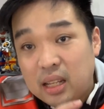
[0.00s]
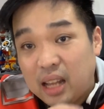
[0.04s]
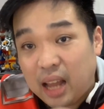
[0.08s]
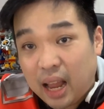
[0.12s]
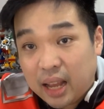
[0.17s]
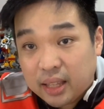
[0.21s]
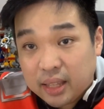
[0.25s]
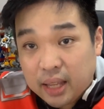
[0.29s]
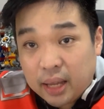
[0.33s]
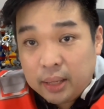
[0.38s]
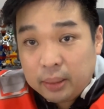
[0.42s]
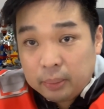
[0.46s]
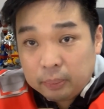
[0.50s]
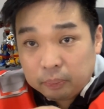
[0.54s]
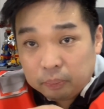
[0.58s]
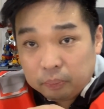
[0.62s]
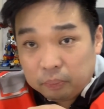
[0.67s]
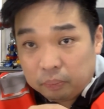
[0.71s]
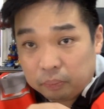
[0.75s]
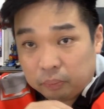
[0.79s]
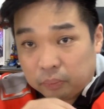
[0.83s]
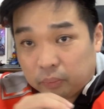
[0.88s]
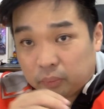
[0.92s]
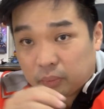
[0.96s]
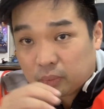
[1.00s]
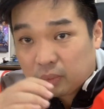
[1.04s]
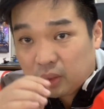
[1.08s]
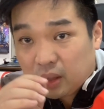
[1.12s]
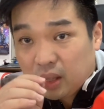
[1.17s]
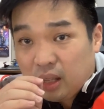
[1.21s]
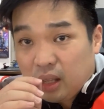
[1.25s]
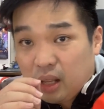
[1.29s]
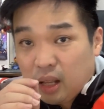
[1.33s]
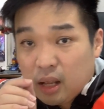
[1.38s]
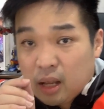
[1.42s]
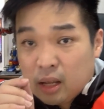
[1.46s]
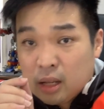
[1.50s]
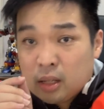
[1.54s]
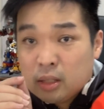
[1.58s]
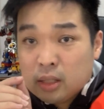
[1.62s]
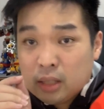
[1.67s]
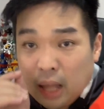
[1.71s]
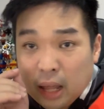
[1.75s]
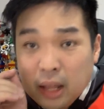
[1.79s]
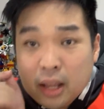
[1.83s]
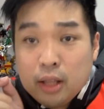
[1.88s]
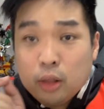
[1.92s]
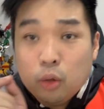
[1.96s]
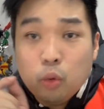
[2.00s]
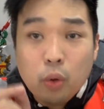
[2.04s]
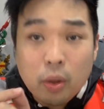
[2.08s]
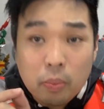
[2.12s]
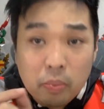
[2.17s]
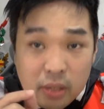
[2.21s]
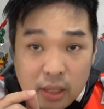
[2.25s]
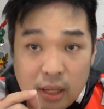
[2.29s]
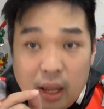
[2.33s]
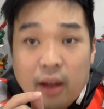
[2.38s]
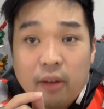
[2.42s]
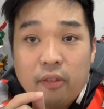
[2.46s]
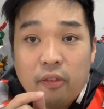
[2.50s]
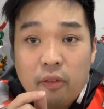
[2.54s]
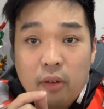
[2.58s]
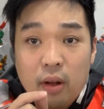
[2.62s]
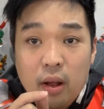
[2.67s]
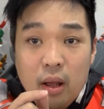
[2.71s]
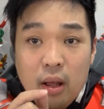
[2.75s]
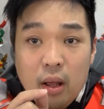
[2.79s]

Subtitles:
lighting that he do himself.